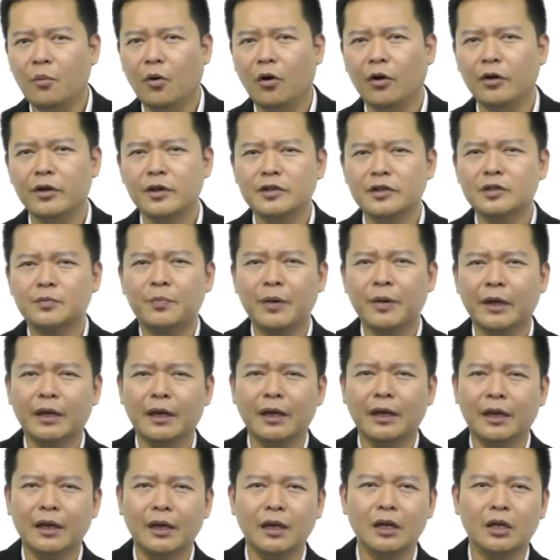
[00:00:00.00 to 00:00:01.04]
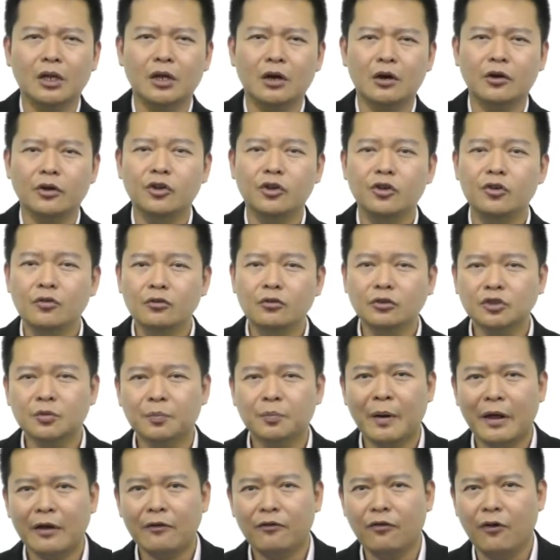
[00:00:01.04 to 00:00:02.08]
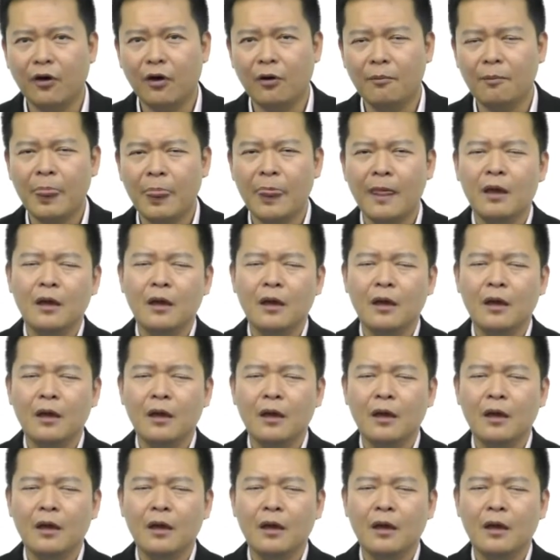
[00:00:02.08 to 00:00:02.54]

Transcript: or you're speaking in a huge platform.